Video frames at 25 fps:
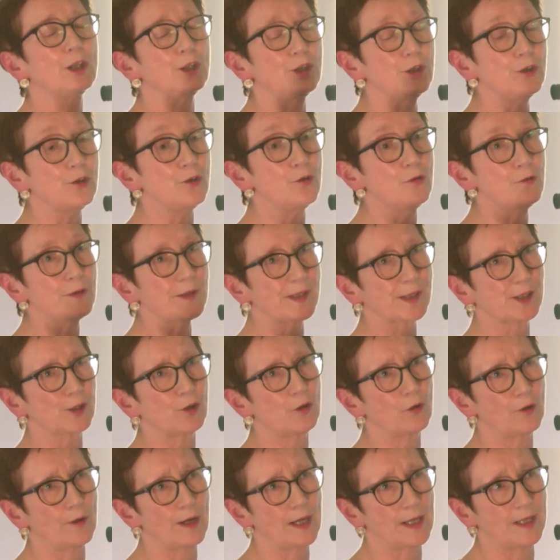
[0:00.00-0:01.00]
new
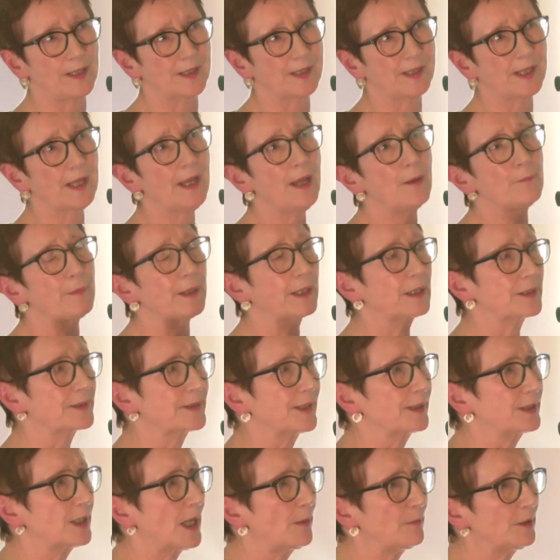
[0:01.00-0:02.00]
stories, because
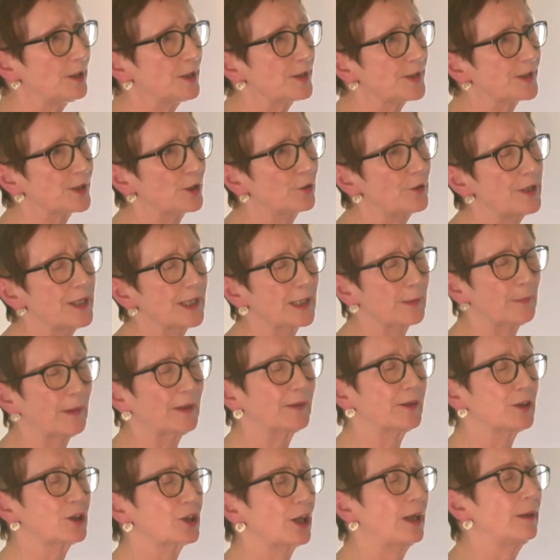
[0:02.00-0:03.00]
the dominant stories
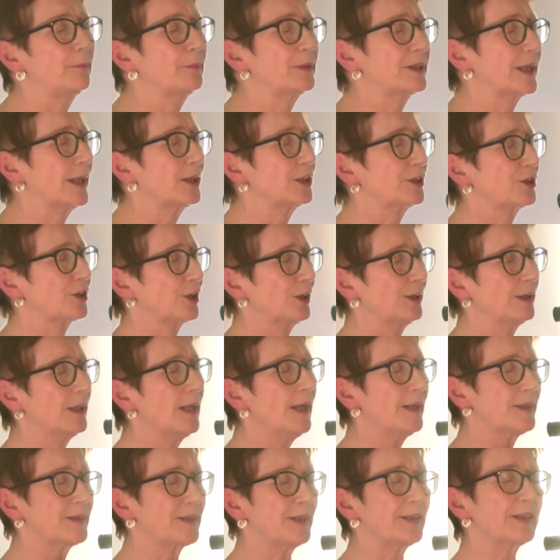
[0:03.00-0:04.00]
about the child protection
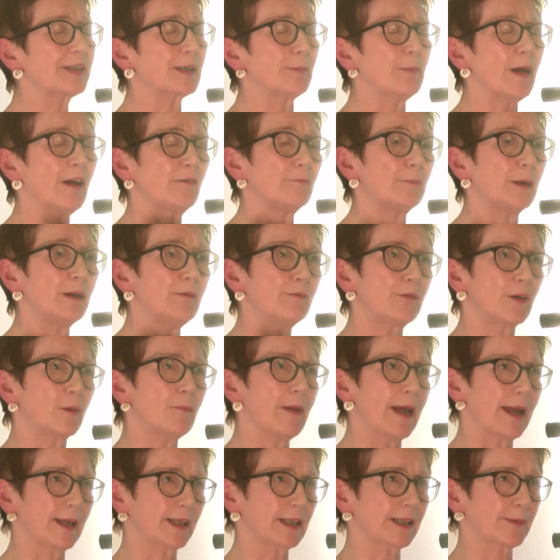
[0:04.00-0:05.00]
system have been from
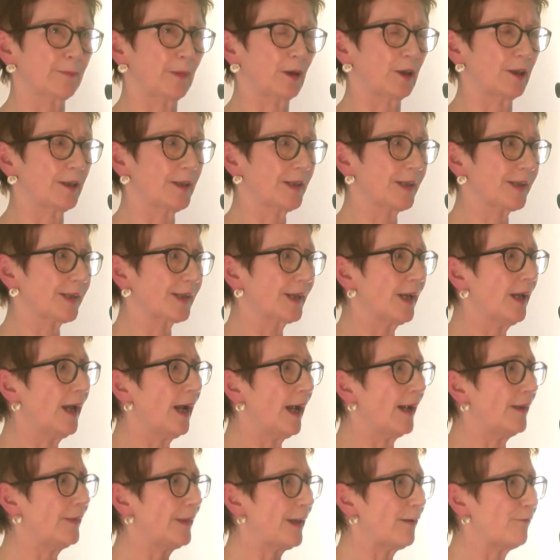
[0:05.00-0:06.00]
experts,
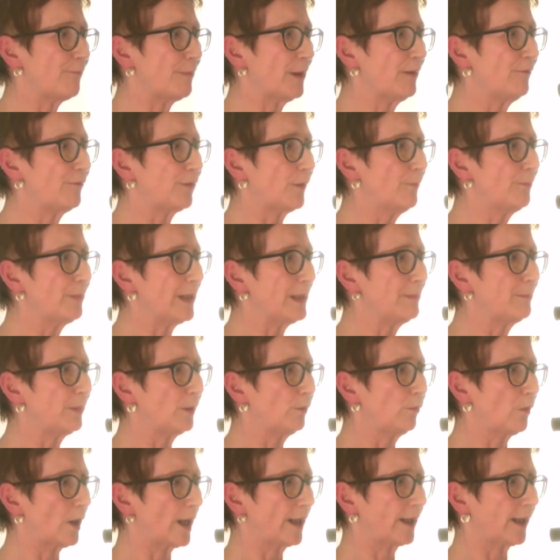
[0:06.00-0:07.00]
and they've been from
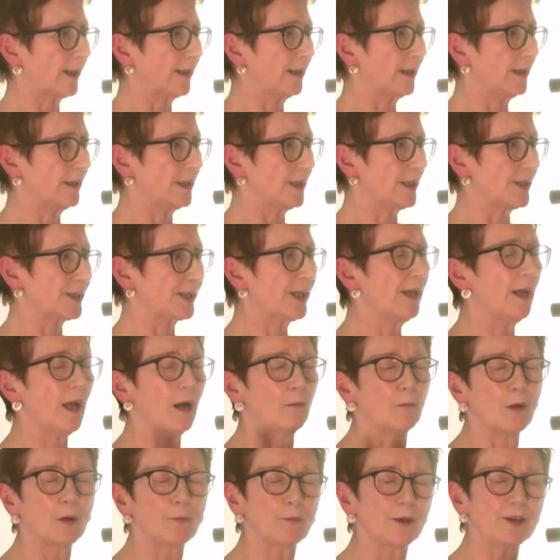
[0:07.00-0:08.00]
people working in it.
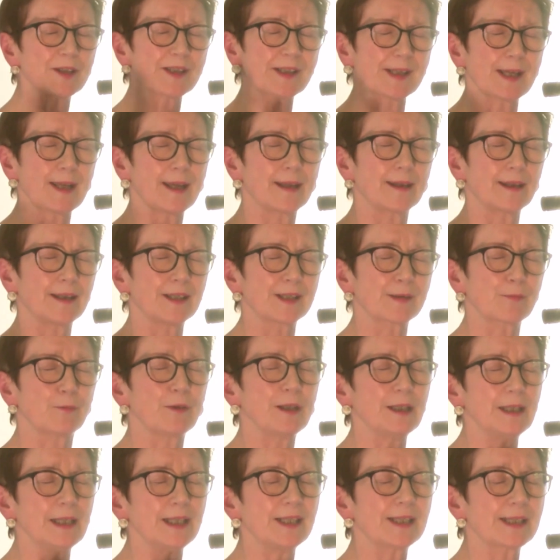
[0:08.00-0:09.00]
And what we're saying is
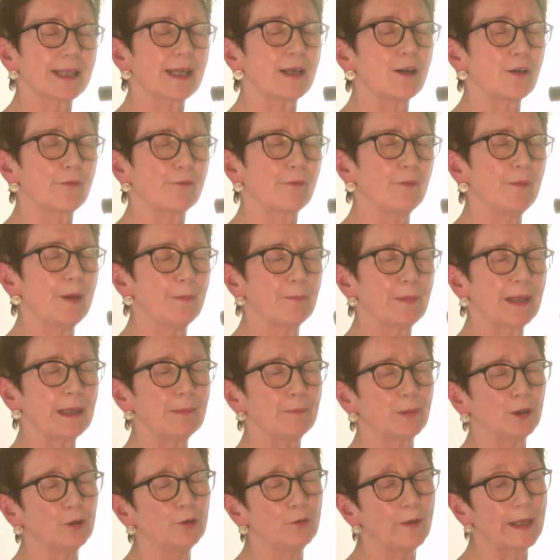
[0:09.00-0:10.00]
we need to hear from the
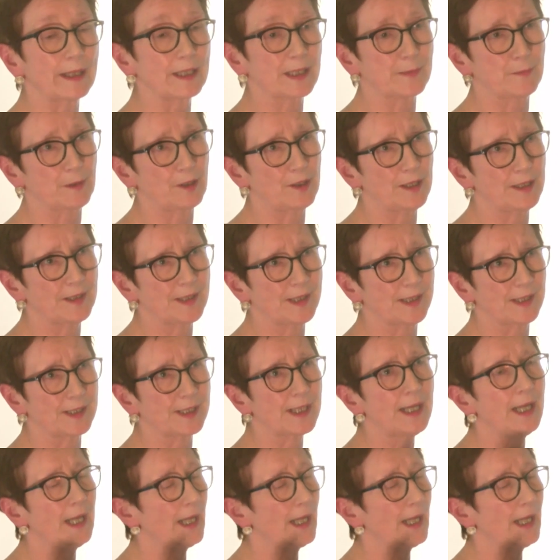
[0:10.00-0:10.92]
people who experience it.